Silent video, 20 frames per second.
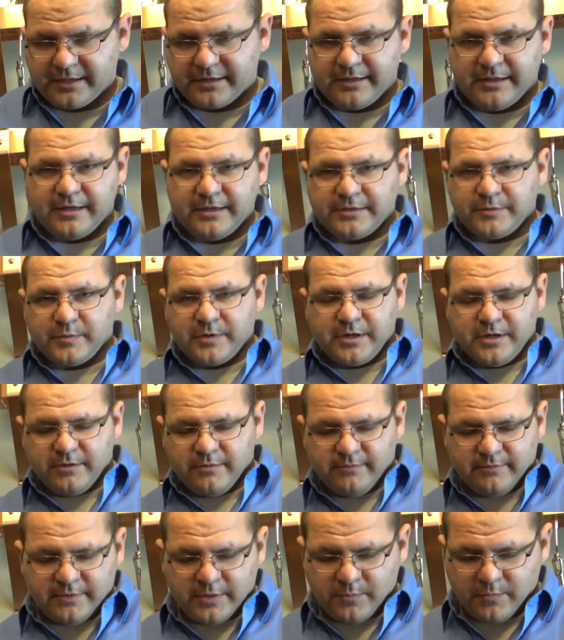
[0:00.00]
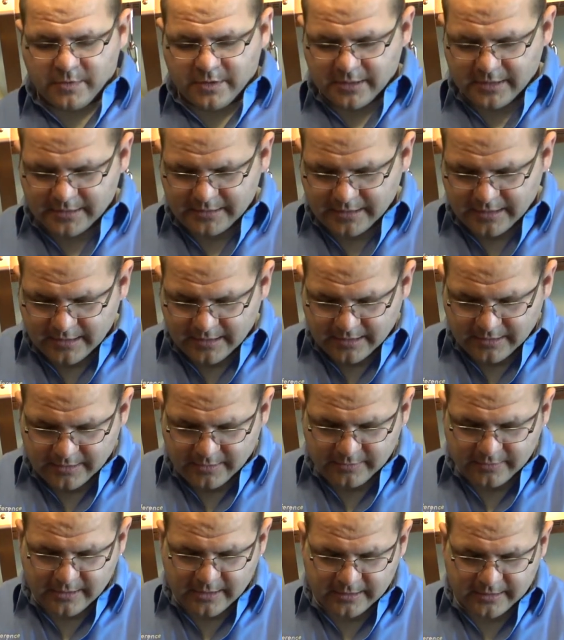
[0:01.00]
get it to where you want it,
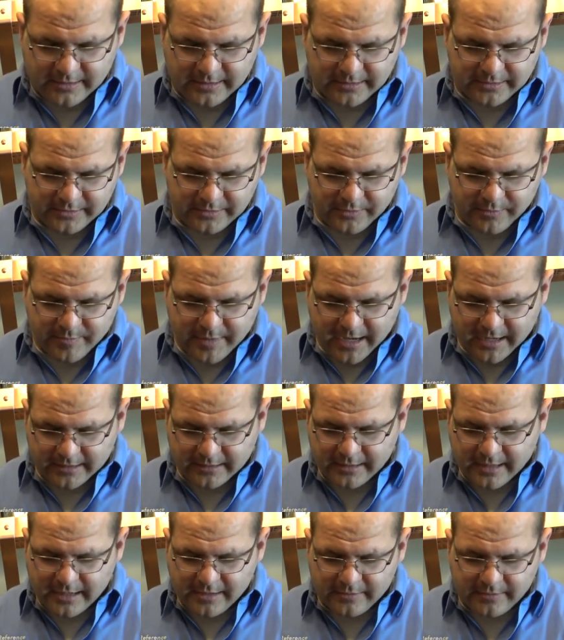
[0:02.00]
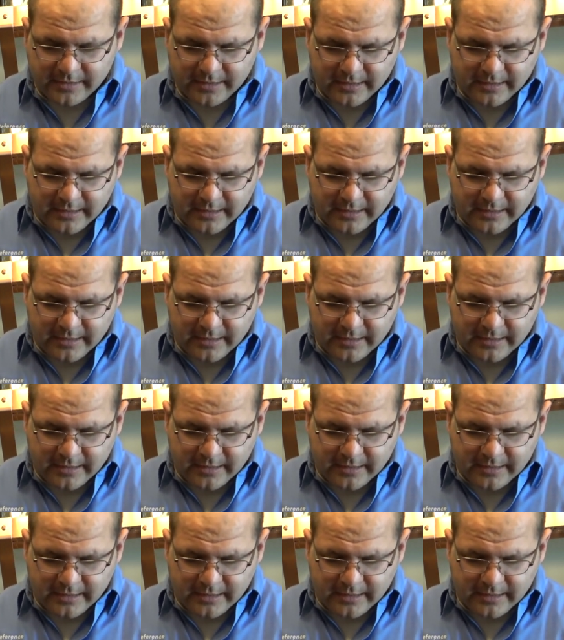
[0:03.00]
you lock these two back down.